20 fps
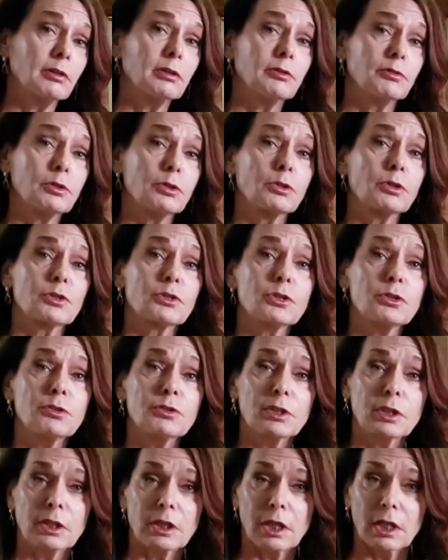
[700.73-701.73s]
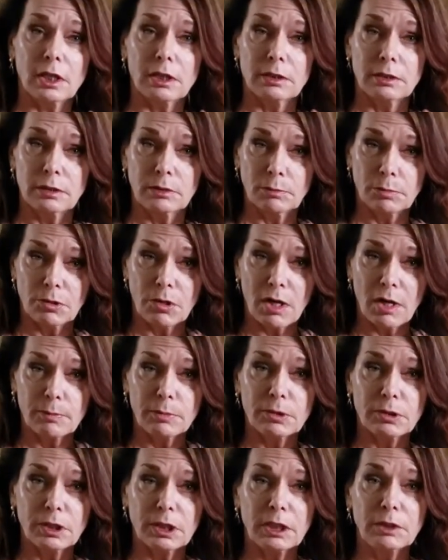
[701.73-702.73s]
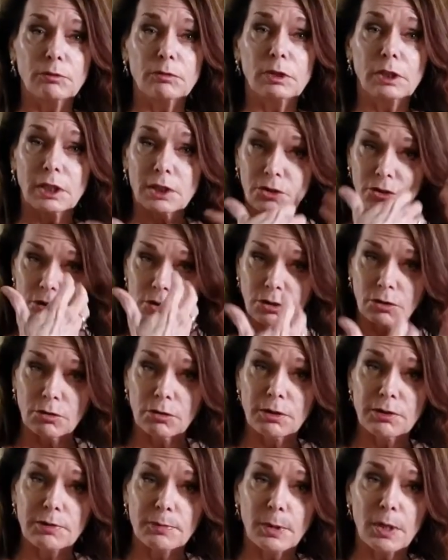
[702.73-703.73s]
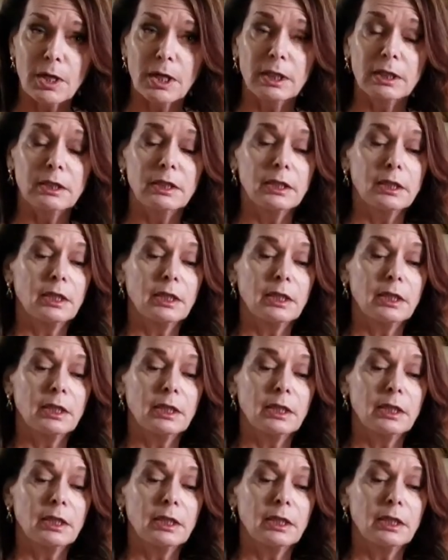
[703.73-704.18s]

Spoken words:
and of course using the head properly in relation to the spine.